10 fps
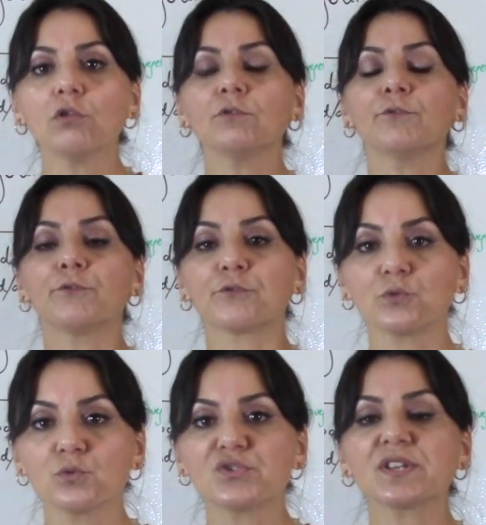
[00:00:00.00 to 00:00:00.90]

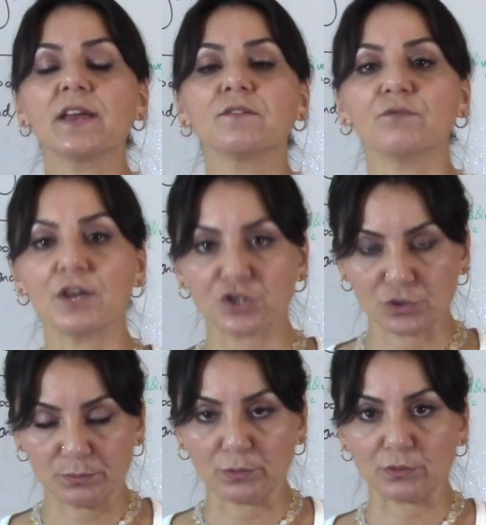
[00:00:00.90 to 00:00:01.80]
fruits and
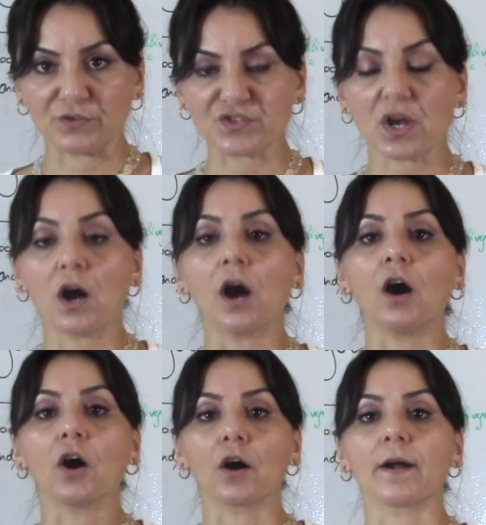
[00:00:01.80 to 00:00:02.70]
vegetables
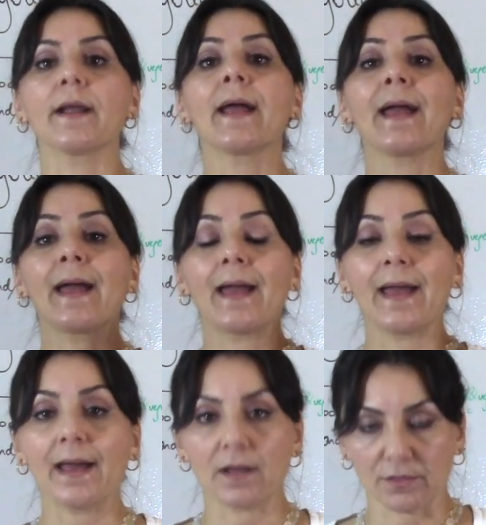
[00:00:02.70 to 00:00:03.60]
are
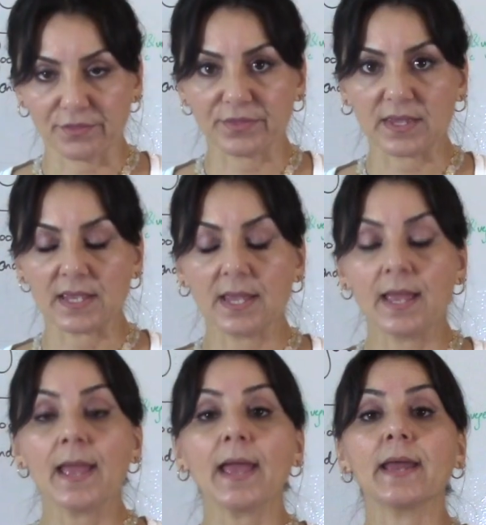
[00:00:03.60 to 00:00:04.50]
healthy
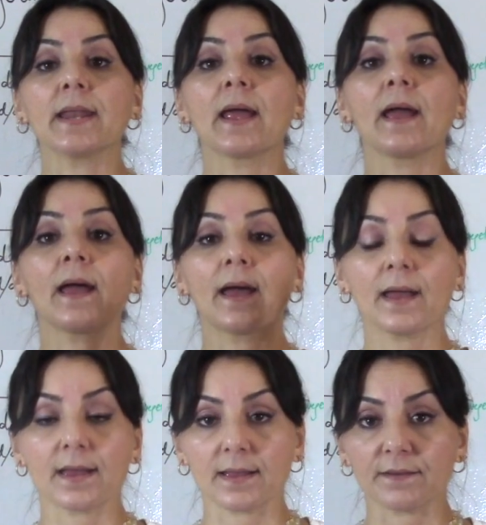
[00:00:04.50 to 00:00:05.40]
and
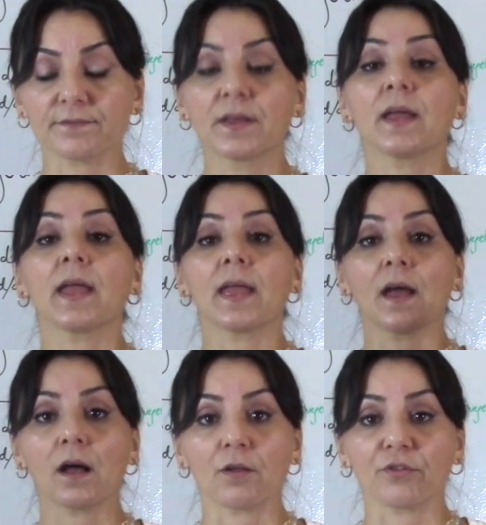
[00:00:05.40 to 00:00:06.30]
have a
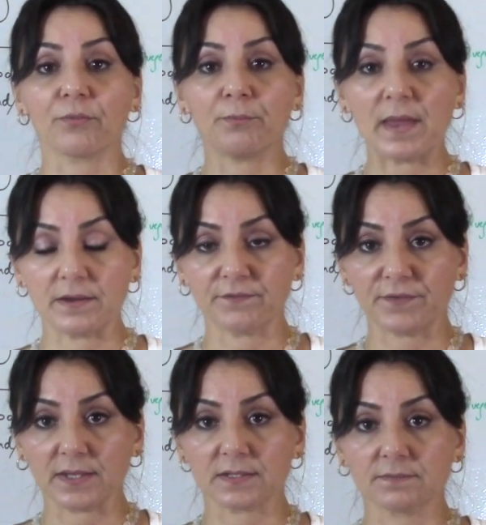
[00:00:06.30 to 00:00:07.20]
health
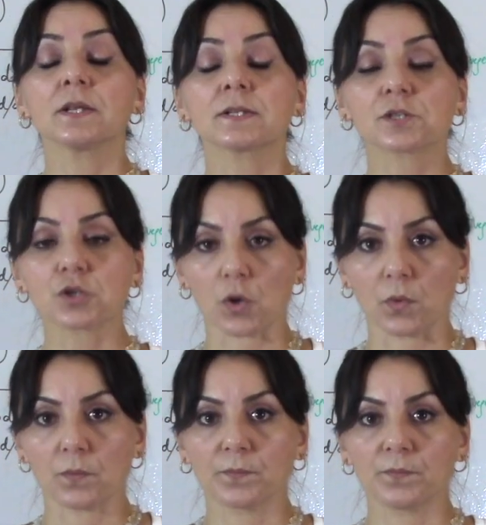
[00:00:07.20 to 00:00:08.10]
benefit.
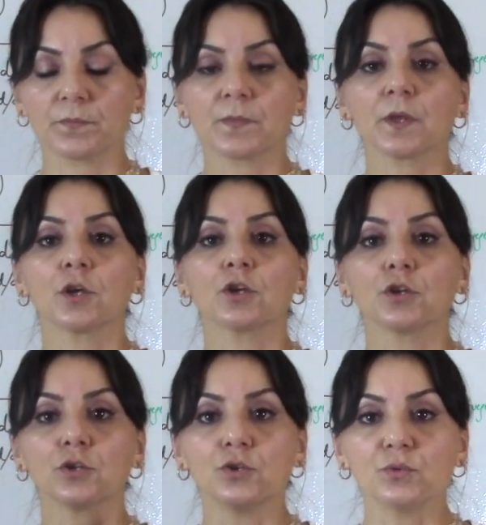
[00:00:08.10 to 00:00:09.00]
So
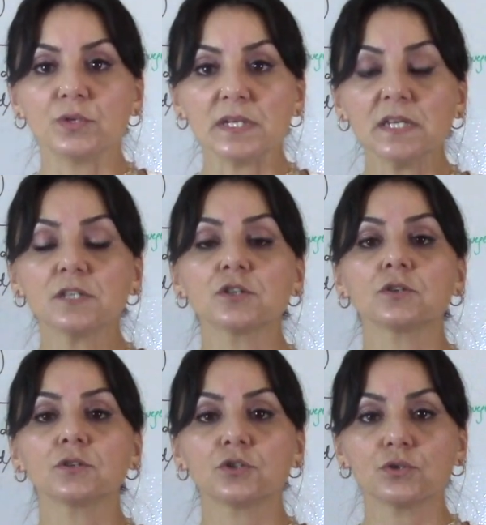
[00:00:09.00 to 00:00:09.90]
you need
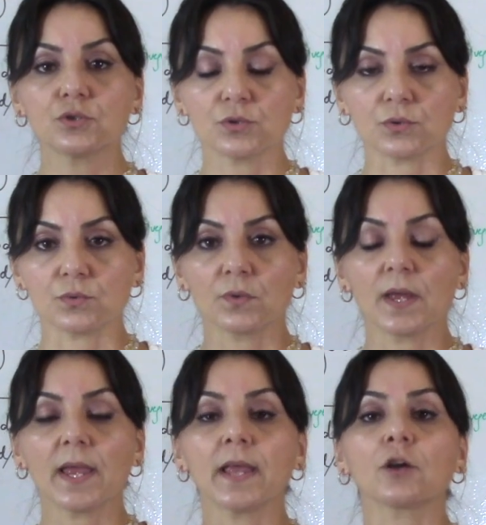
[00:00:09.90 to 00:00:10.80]
to do
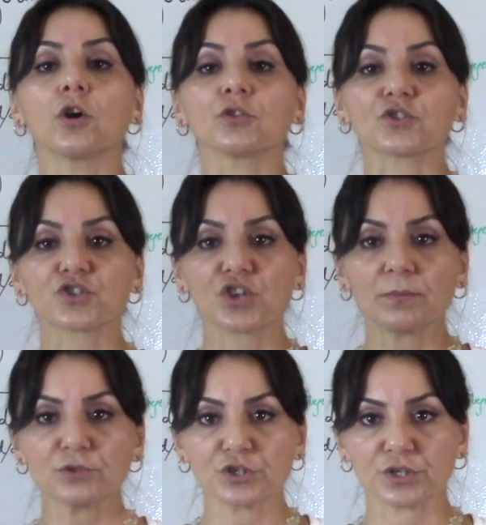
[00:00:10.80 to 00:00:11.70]
a
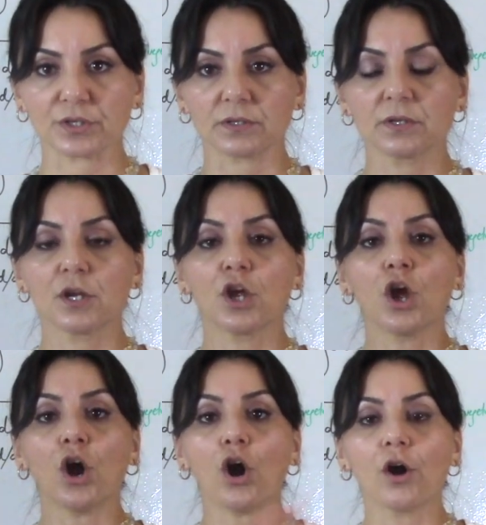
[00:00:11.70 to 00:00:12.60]
consumption
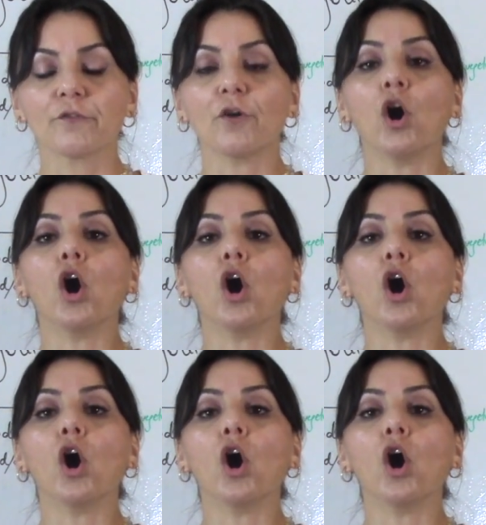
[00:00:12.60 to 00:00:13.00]
of